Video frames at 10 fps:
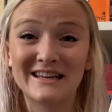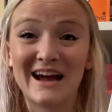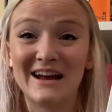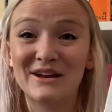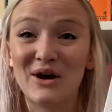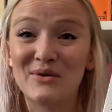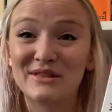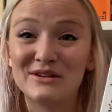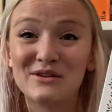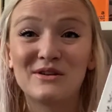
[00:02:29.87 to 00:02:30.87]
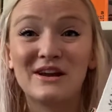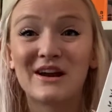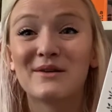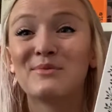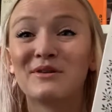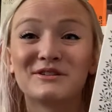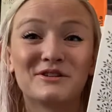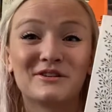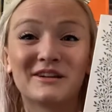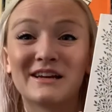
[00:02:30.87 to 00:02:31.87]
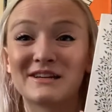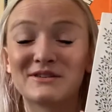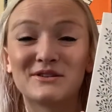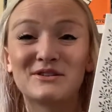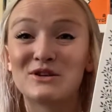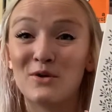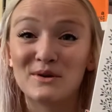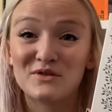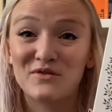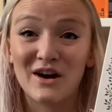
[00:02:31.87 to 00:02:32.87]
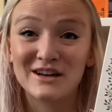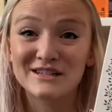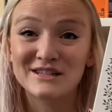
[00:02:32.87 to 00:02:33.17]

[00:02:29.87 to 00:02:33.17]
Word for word: I know with the new year, bullet journaling is so much fun,